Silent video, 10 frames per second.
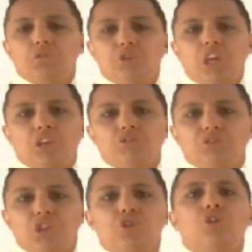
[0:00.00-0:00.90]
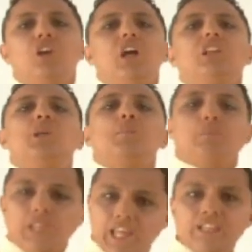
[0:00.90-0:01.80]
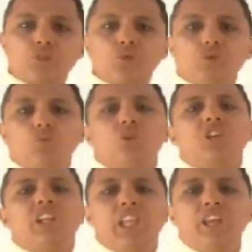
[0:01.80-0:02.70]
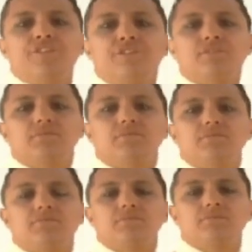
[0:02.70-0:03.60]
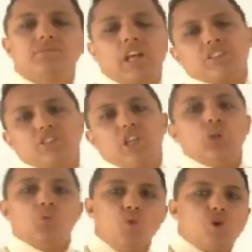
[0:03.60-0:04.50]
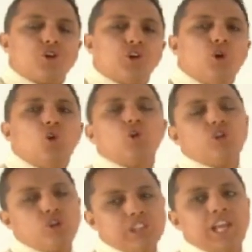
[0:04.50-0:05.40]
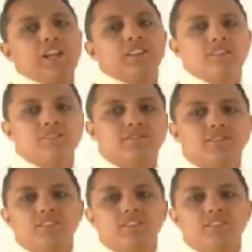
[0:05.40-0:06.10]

You can consider the place where they live, that's in water or on land,